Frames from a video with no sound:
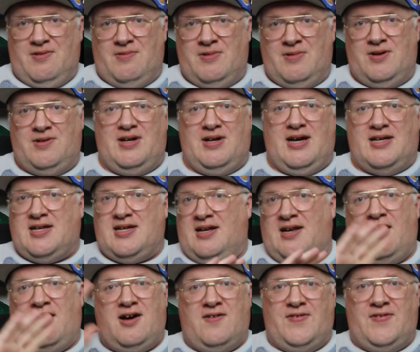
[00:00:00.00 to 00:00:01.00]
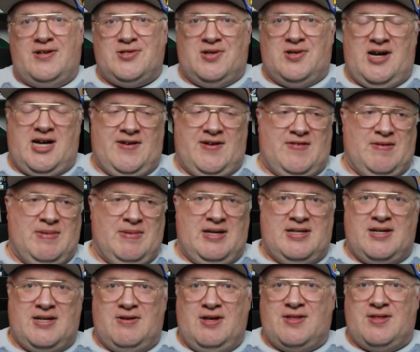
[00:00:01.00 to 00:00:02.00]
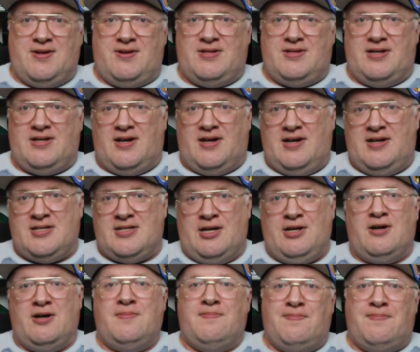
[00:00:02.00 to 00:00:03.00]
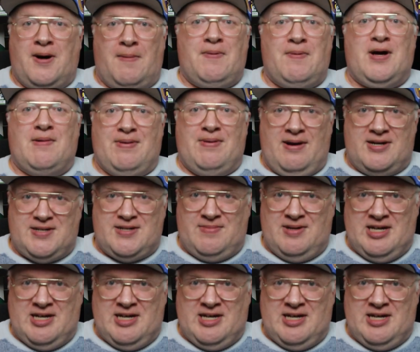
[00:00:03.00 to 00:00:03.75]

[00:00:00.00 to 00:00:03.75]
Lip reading: Rudy has a long future ahead of him. He's only 39. He's a young pup compared to